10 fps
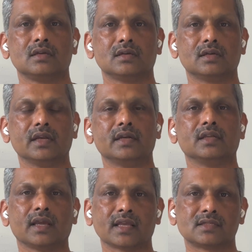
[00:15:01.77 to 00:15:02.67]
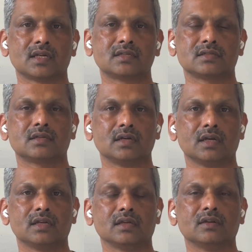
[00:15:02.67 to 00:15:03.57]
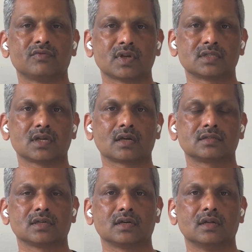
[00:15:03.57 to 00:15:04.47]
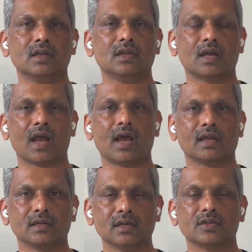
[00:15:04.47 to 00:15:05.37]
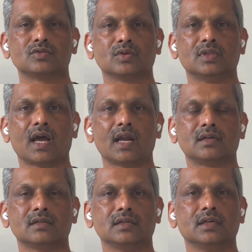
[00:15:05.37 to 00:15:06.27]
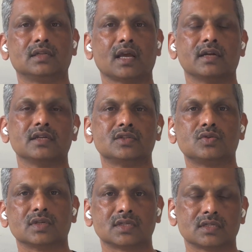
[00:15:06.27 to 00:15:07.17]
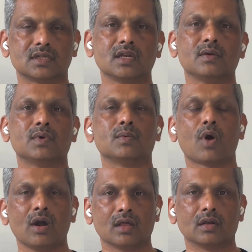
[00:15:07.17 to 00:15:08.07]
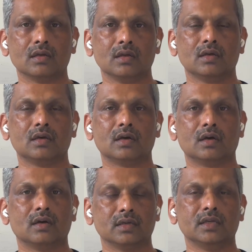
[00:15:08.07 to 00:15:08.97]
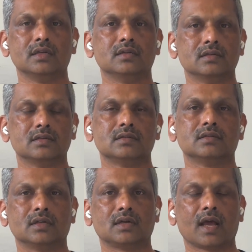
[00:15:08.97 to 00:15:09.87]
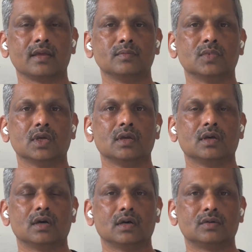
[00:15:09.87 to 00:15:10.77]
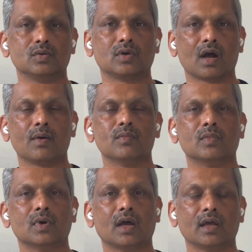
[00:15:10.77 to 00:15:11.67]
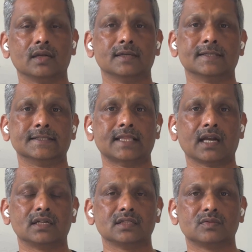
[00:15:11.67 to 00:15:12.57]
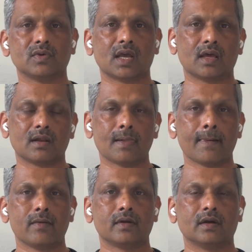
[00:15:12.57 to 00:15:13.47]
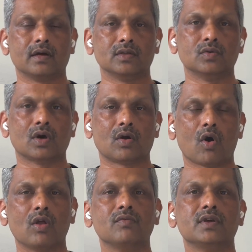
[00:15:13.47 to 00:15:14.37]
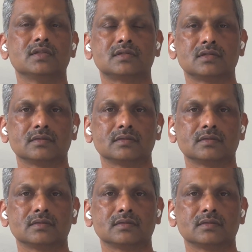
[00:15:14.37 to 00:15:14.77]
creating assets, creating infrastructure, and so that it can reach to a sustainable model in the time to come. And that is where you are always,